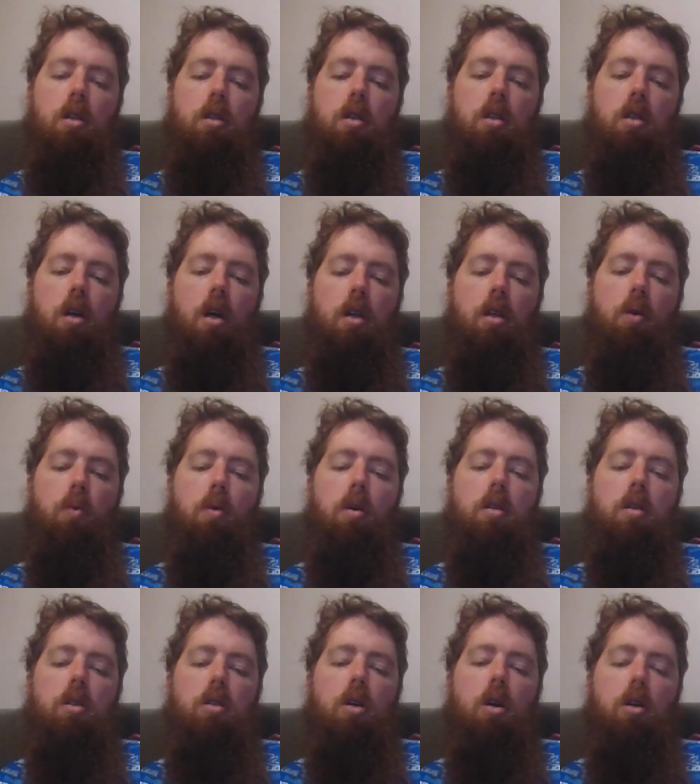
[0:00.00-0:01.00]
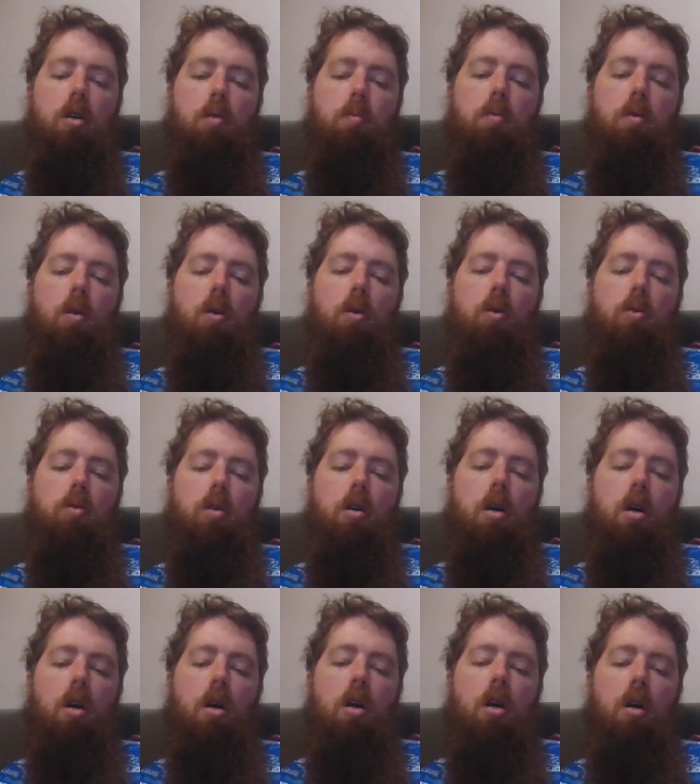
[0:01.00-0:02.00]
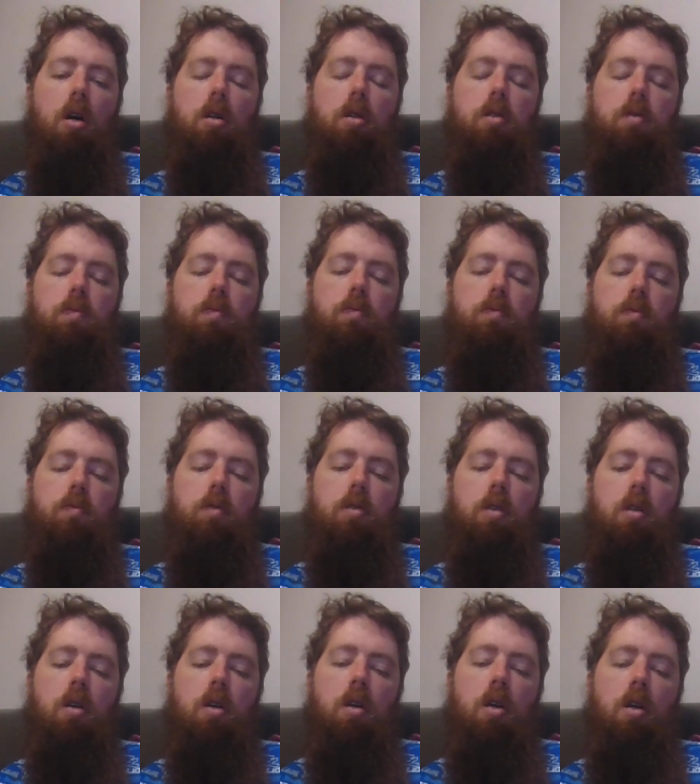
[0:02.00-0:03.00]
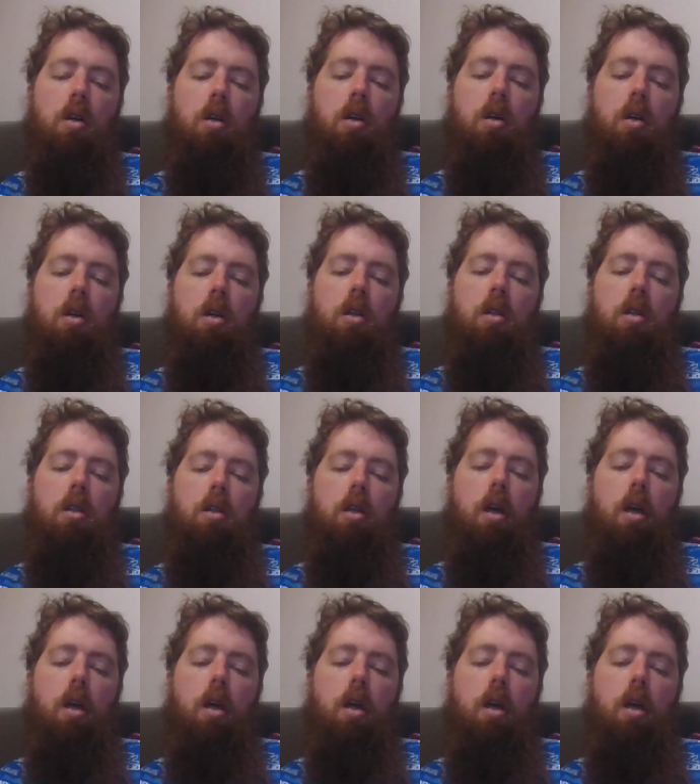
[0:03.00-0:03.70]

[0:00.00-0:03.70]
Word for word: tonight I want to talk about uh,